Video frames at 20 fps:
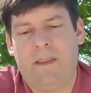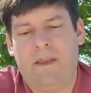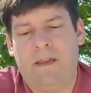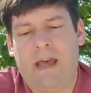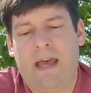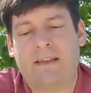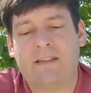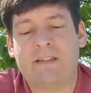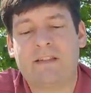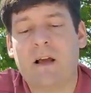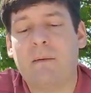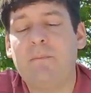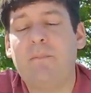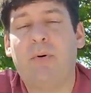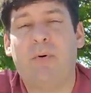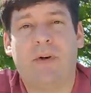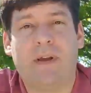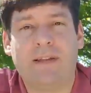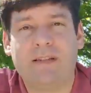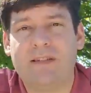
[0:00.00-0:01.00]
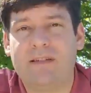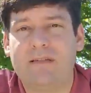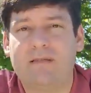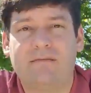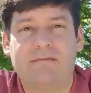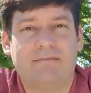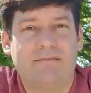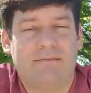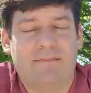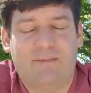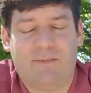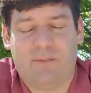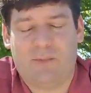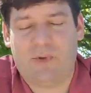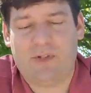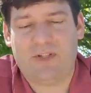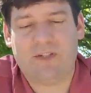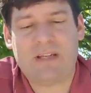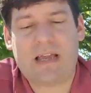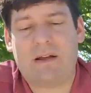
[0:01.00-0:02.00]
At some point,
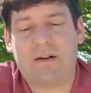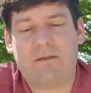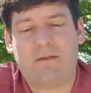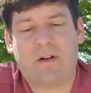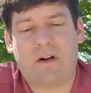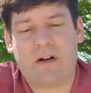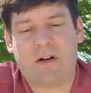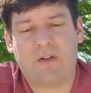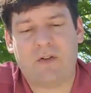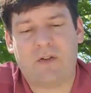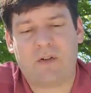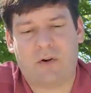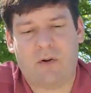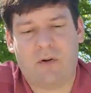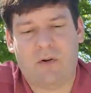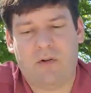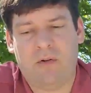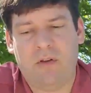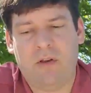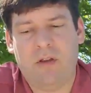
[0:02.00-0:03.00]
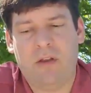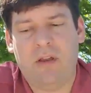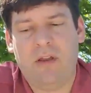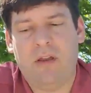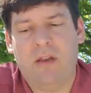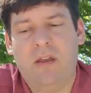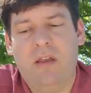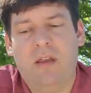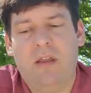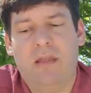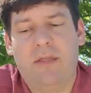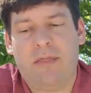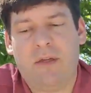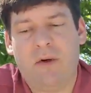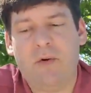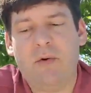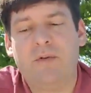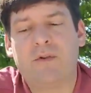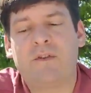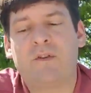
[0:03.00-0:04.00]
which is out of our control,
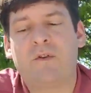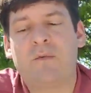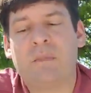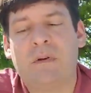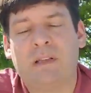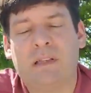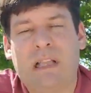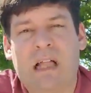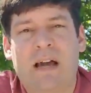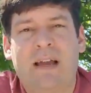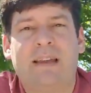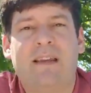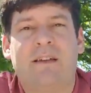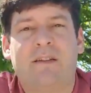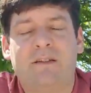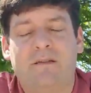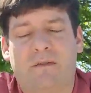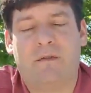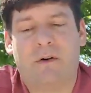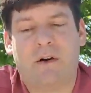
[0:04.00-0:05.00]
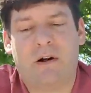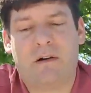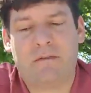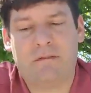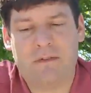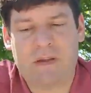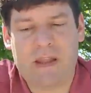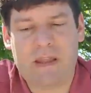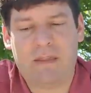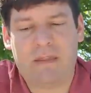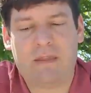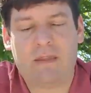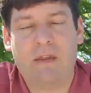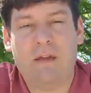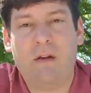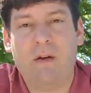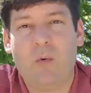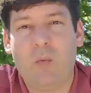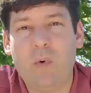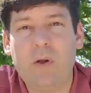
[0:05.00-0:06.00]
those who malign us for our faith
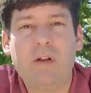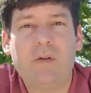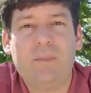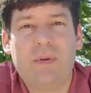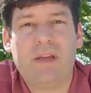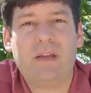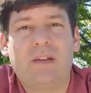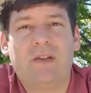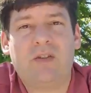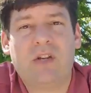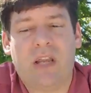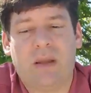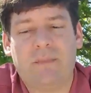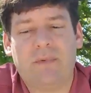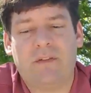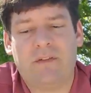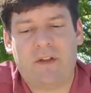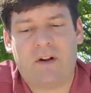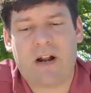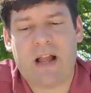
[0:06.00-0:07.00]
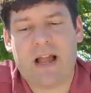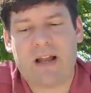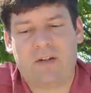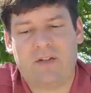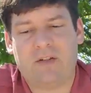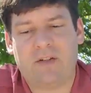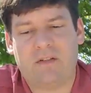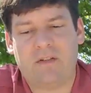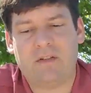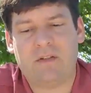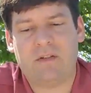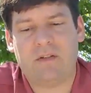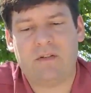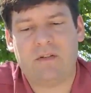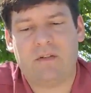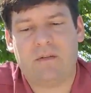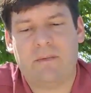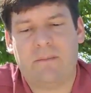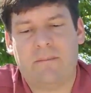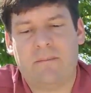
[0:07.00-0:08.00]
will be ashamed of their actions.
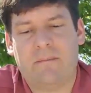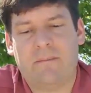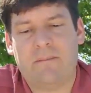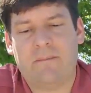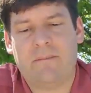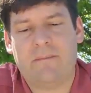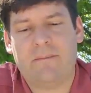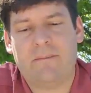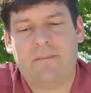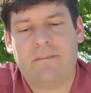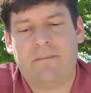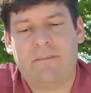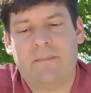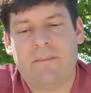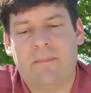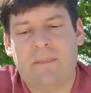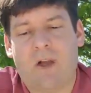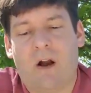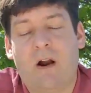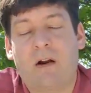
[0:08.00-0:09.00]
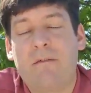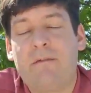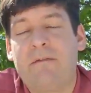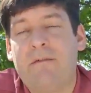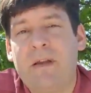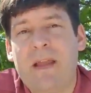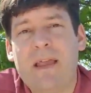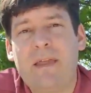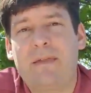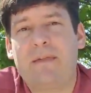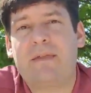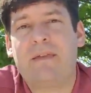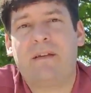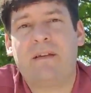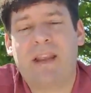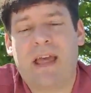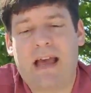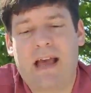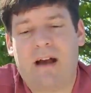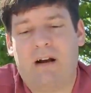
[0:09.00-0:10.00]
Our faith
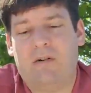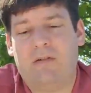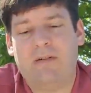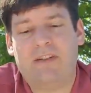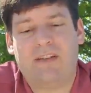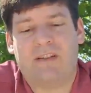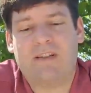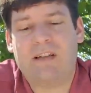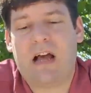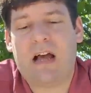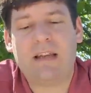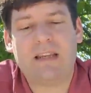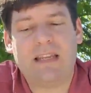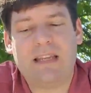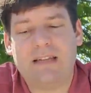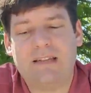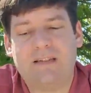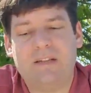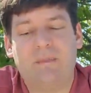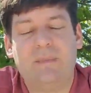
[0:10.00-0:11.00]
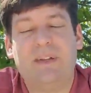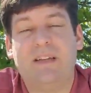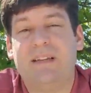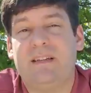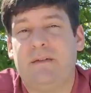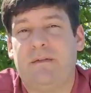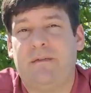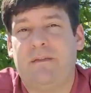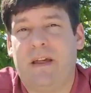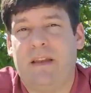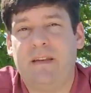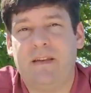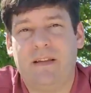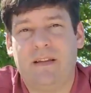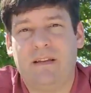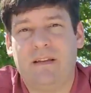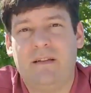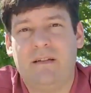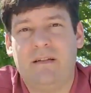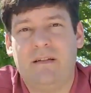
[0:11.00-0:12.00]
now does not need to be
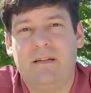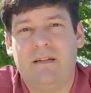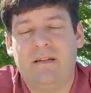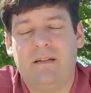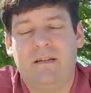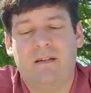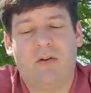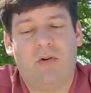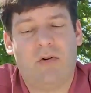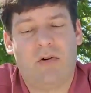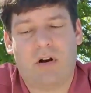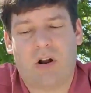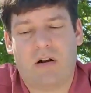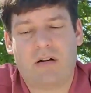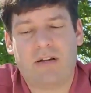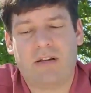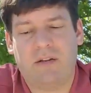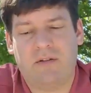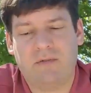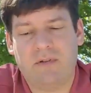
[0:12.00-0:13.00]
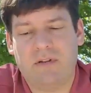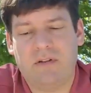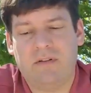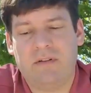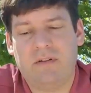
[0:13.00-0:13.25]
defended or argued.